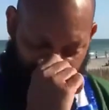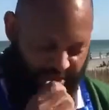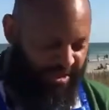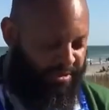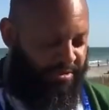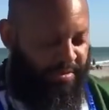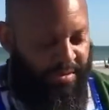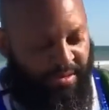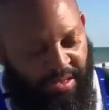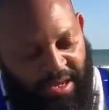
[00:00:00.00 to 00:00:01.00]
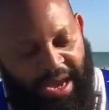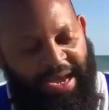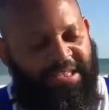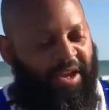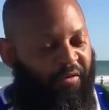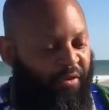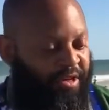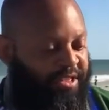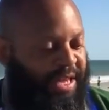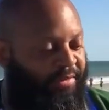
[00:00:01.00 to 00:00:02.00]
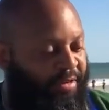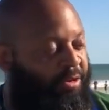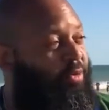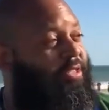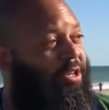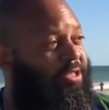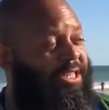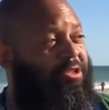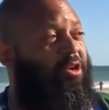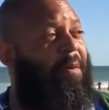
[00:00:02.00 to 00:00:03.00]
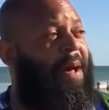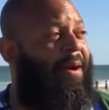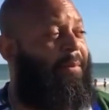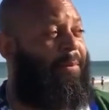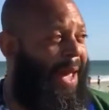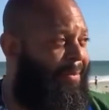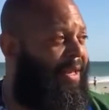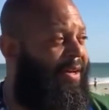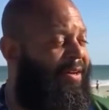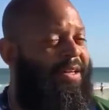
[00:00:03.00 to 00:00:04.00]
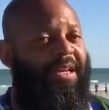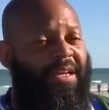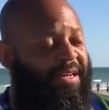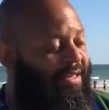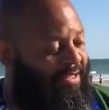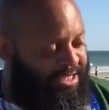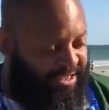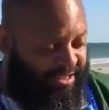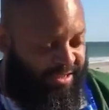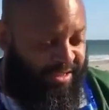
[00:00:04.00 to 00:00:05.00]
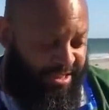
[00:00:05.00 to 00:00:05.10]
Listen to this. Isaiah 47 verse 1. So since you know about Babylon, this is